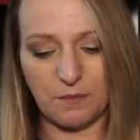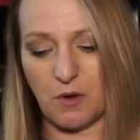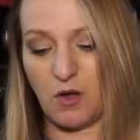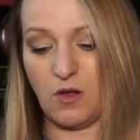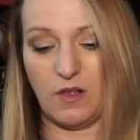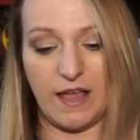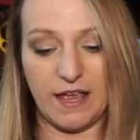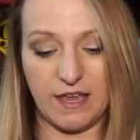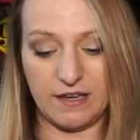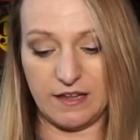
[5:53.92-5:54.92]
them all.
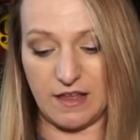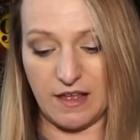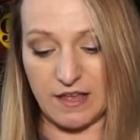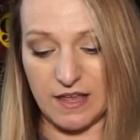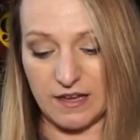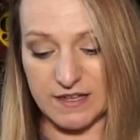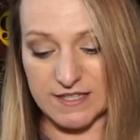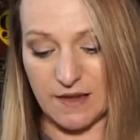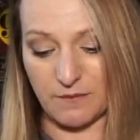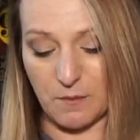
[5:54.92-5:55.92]
And again, this
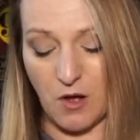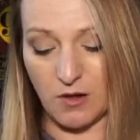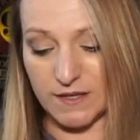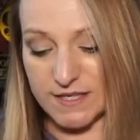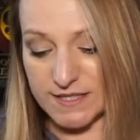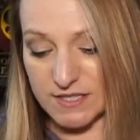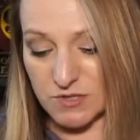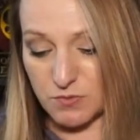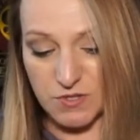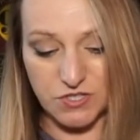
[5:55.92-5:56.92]
came from Ollie's.
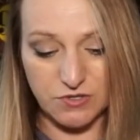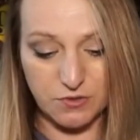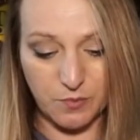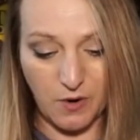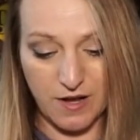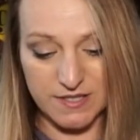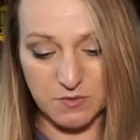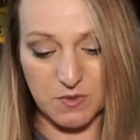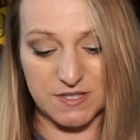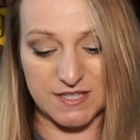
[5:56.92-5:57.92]
Its original
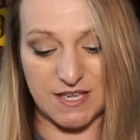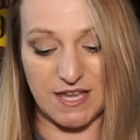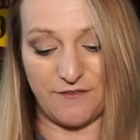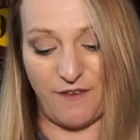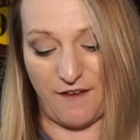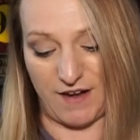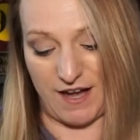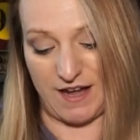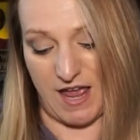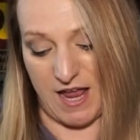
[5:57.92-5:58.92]
price was $5.99
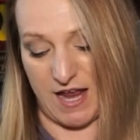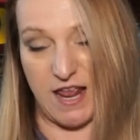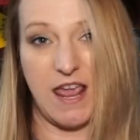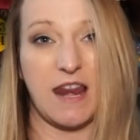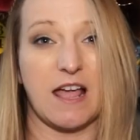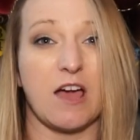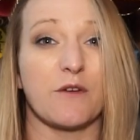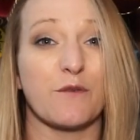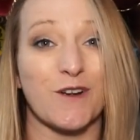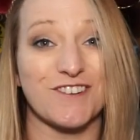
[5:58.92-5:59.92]
and I got
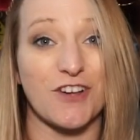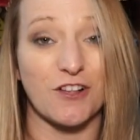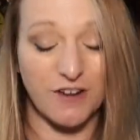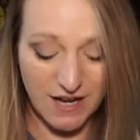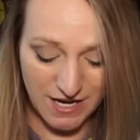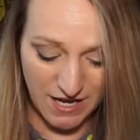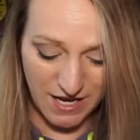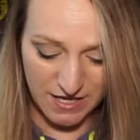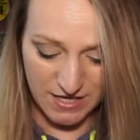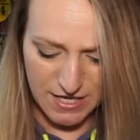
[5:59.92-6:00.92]
it for
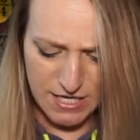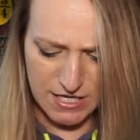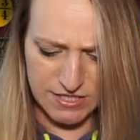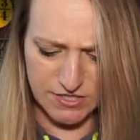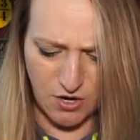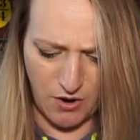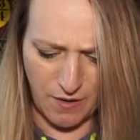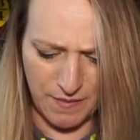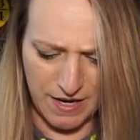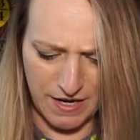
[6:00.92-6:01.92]
$1.99. So,
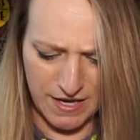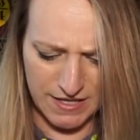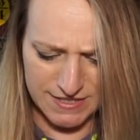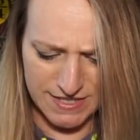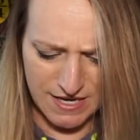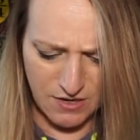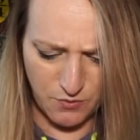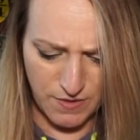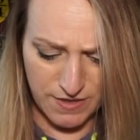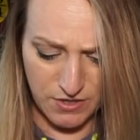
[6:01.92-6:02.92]
I mean, it's
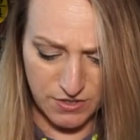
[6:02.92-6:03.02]
like really